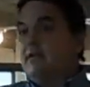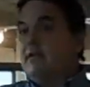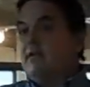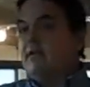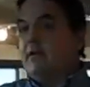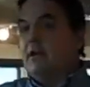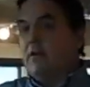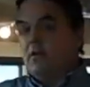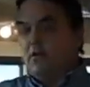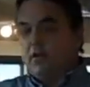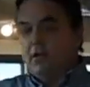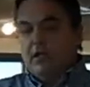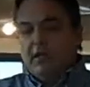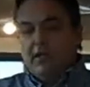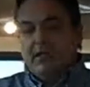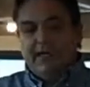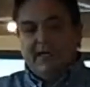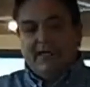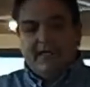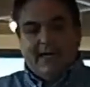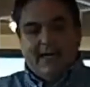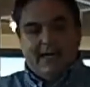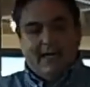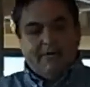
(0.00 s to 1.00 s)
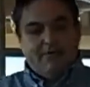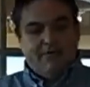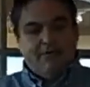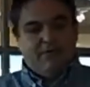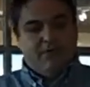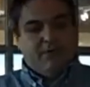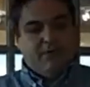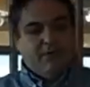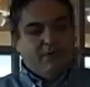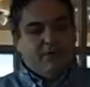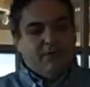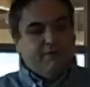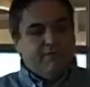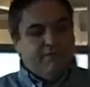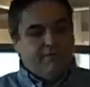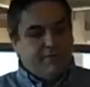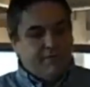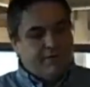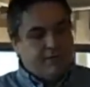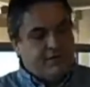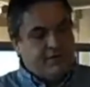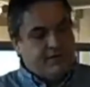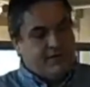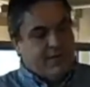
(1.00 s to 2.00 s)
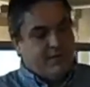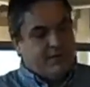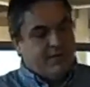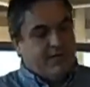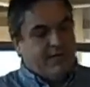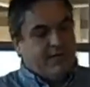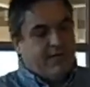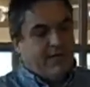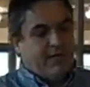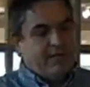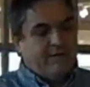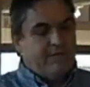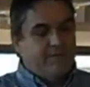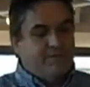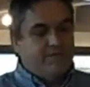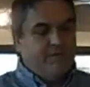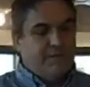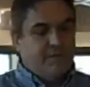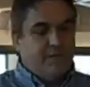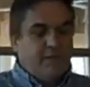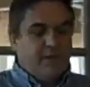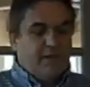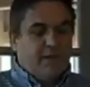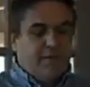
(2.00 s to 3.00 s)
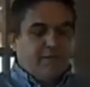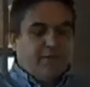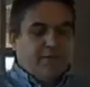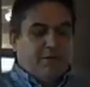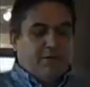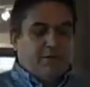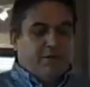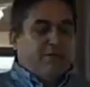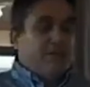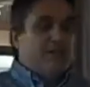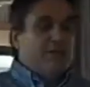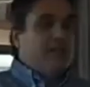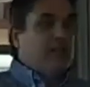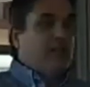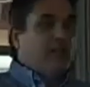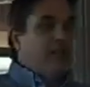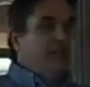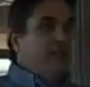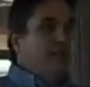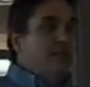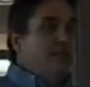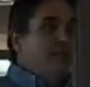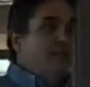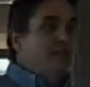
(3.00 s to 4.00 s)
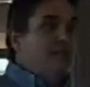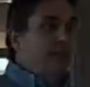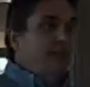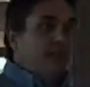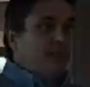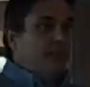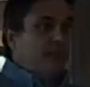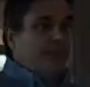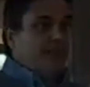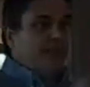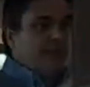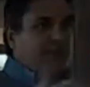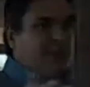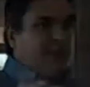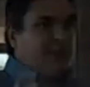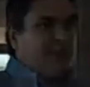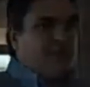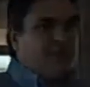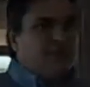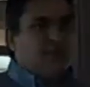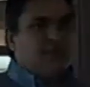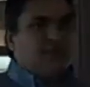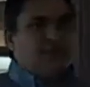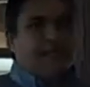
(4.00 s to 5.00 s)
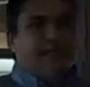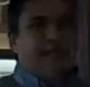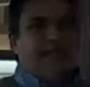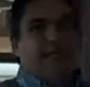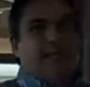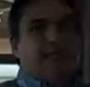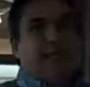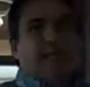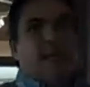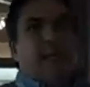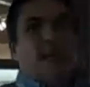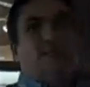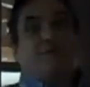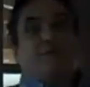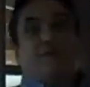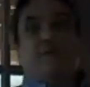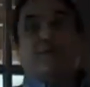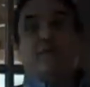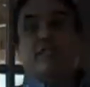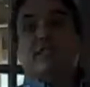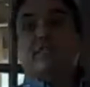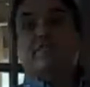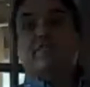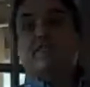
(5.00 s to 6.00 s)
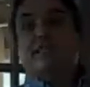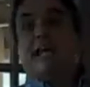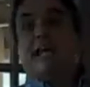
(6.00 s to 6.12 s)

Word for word: that we're looking at. What are the fears that we have? Fears in relationships, fears in speaking, fears of